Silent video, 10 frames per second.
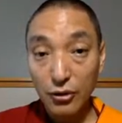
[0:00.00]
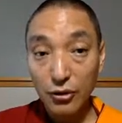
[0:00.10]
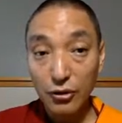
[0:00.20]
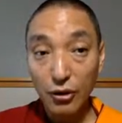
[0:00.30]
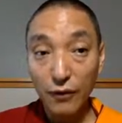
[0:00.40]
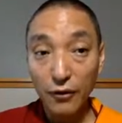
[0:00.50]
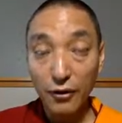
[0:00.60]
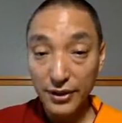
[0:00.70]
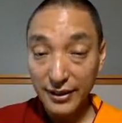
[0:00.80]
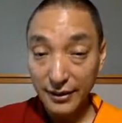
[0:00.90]
So of
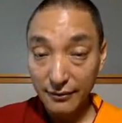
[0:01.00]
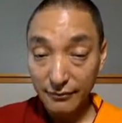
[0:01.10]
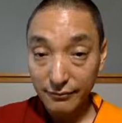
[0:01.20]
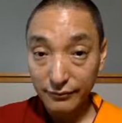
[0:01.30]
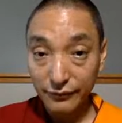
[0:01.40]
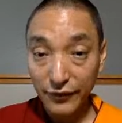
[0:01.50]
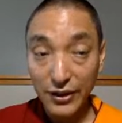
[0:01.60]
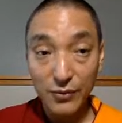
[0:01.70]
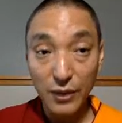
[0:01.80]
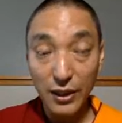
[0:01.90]
course,
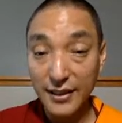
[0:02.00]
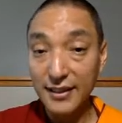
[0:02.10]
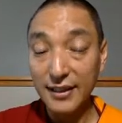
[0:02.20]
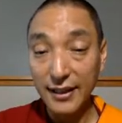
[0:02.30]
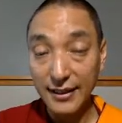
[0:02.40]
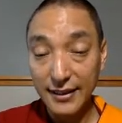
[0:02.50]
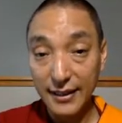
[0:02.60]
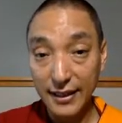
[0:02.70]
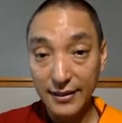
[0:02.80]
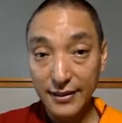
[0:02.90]
first one is
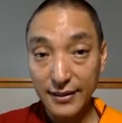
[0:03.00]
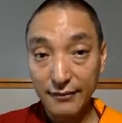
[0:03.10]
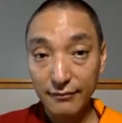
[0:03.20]
laziness.